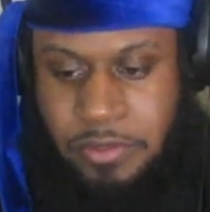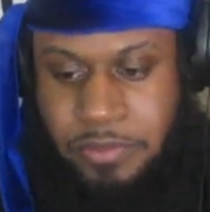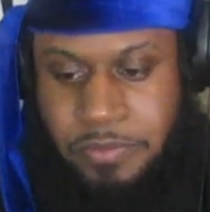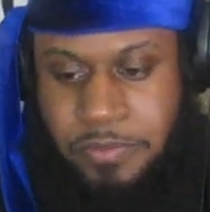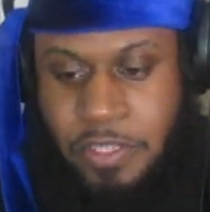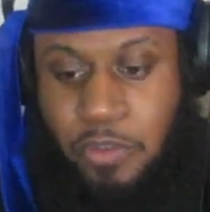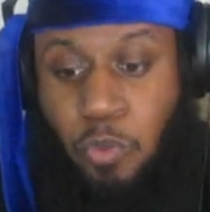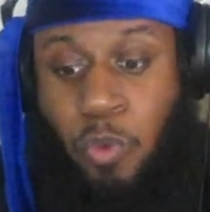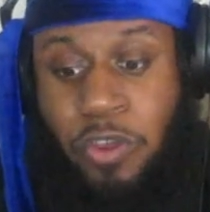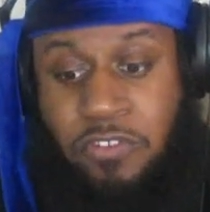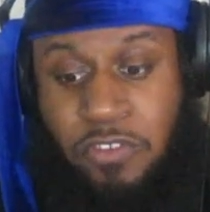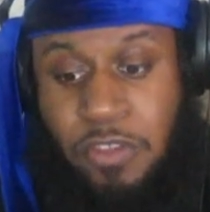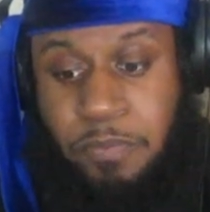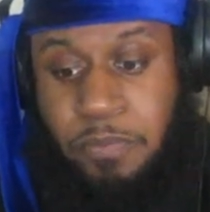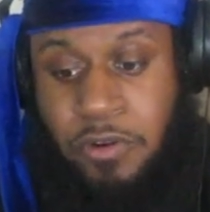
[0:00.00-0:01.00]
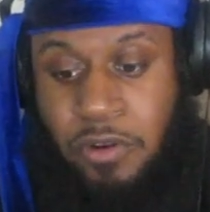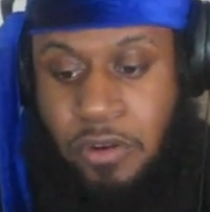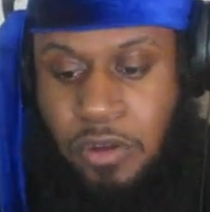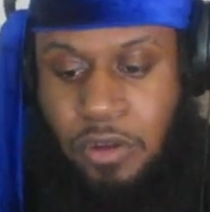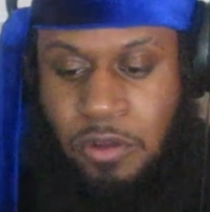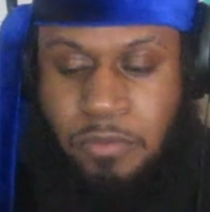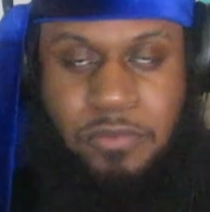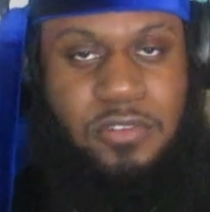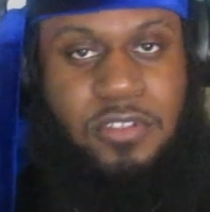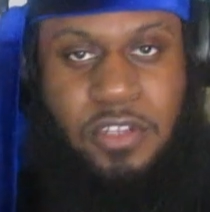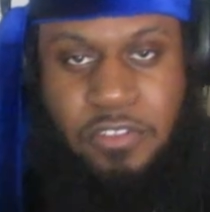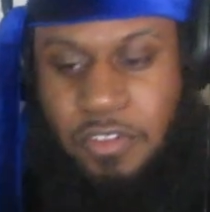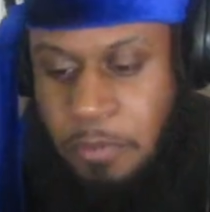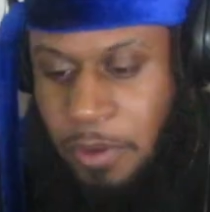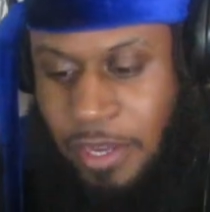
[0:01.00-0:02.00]
And one sleeper, um, I'm
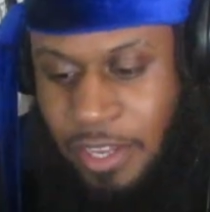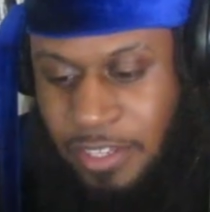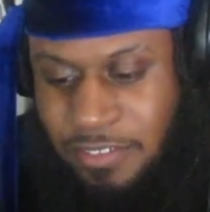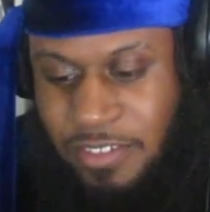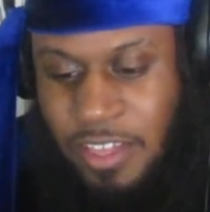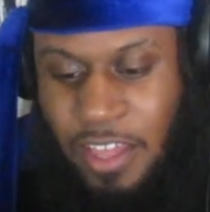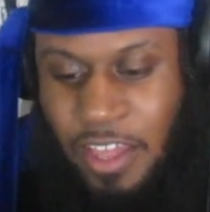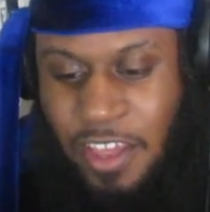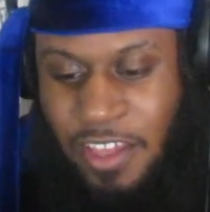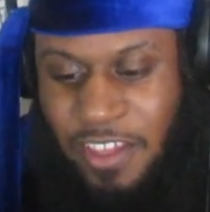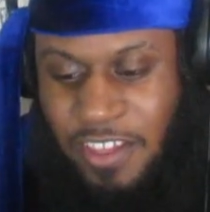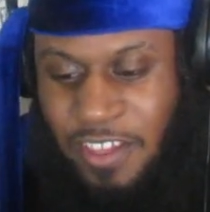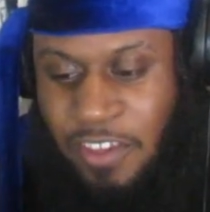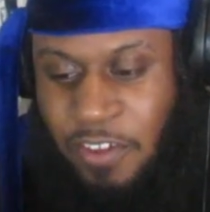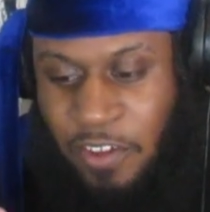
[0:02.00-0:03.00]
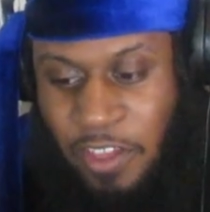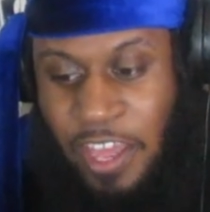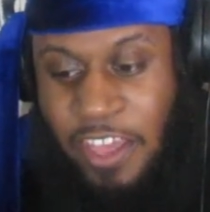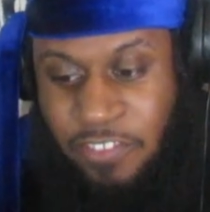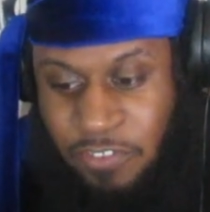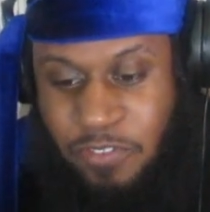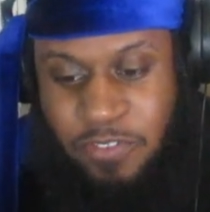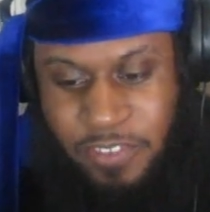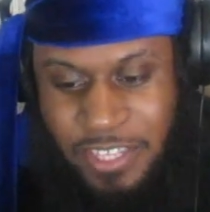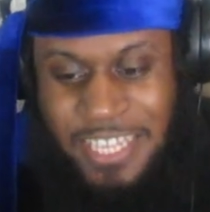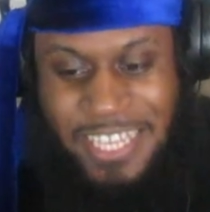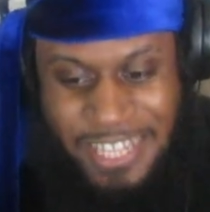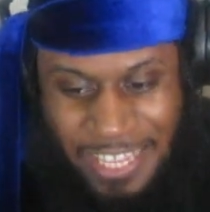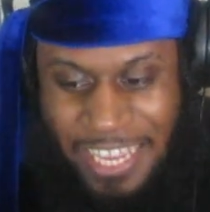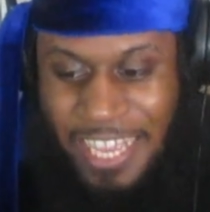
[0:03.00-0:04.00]
talking about guys. As
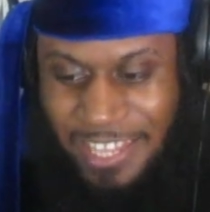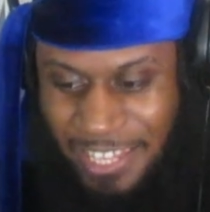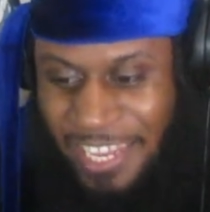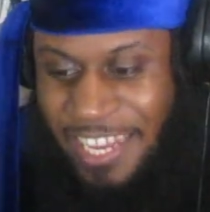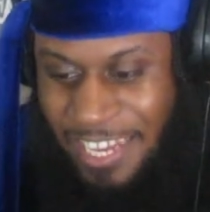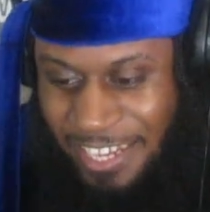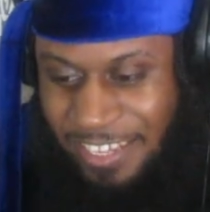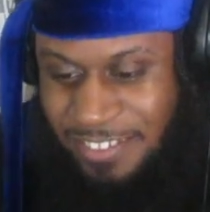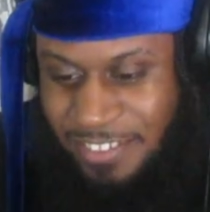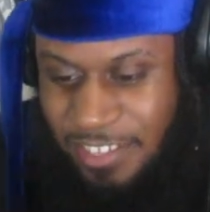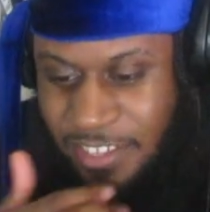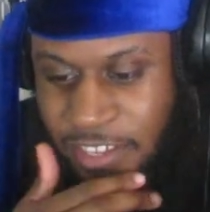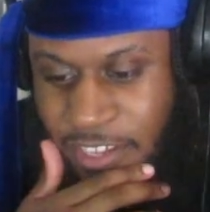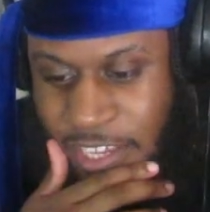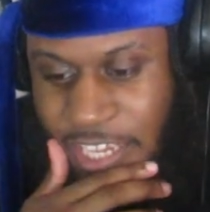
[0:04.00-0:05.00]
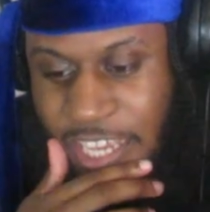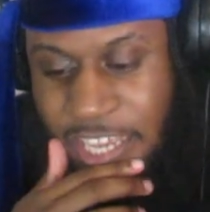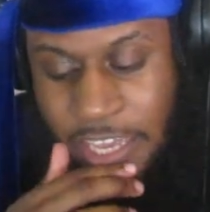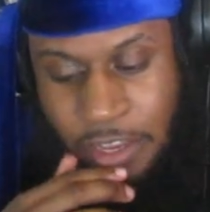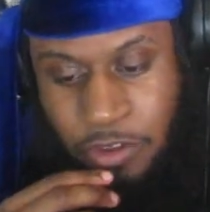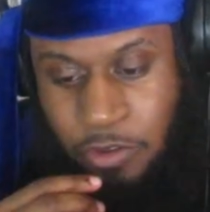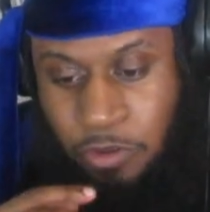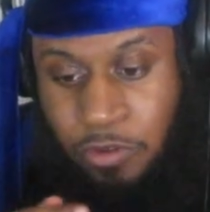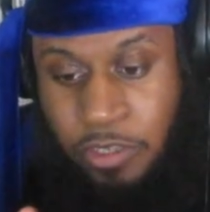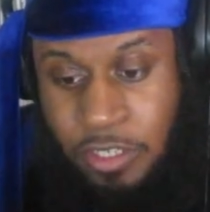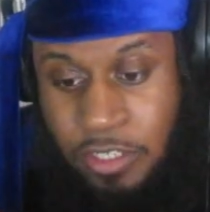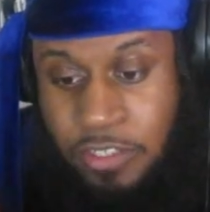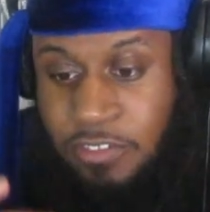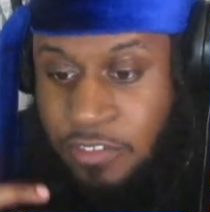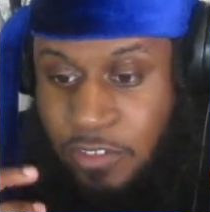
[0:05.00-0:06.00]
they got the hands, Ikkaku,
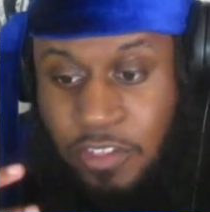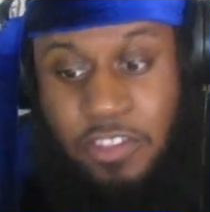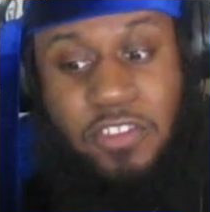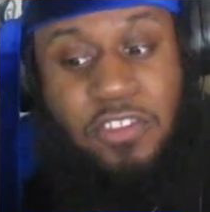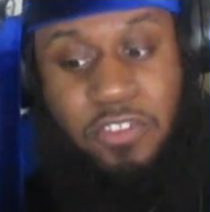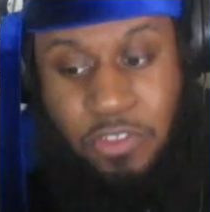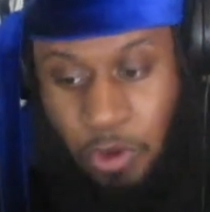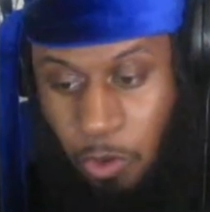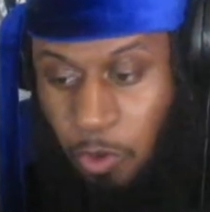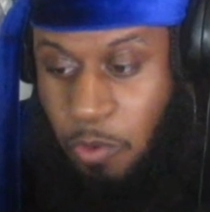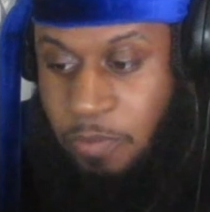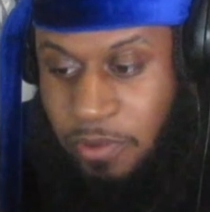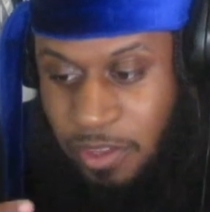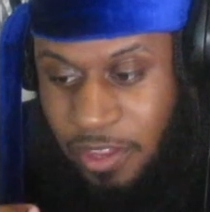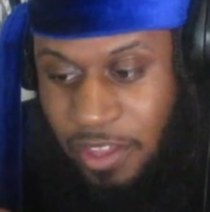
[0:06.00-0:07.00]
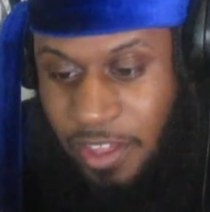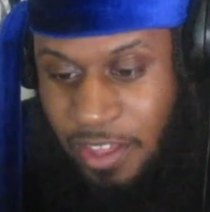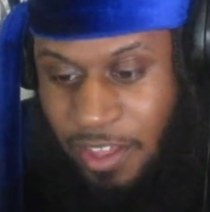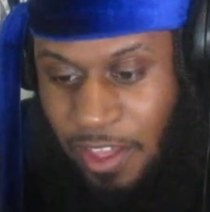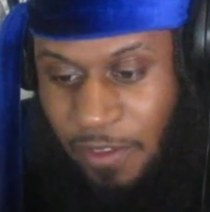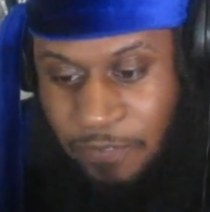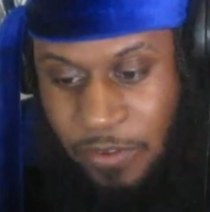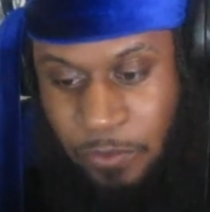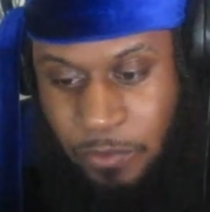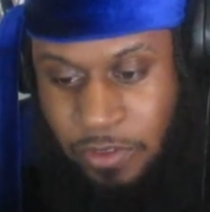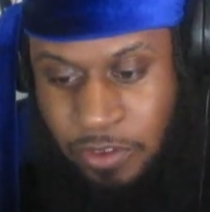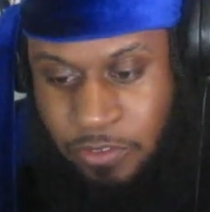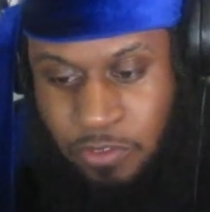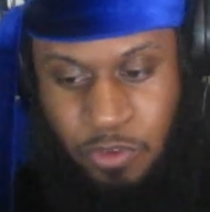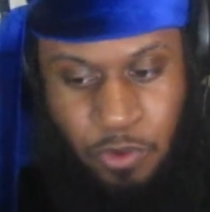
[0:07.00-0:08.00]
he's dope. I fuck with
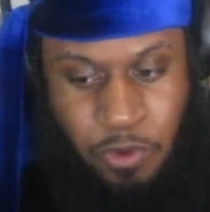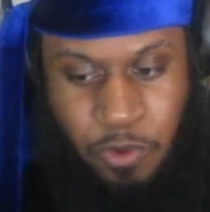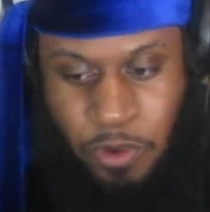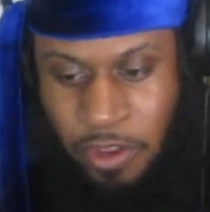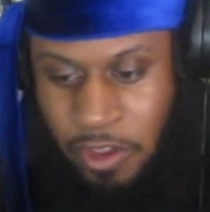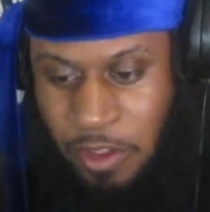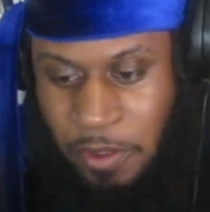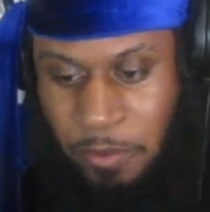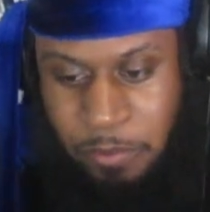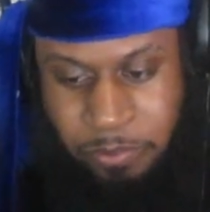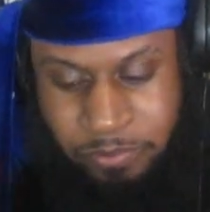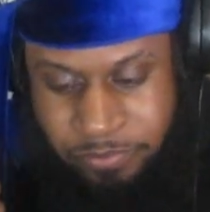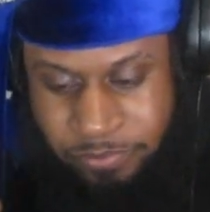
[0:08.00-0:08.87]
his two um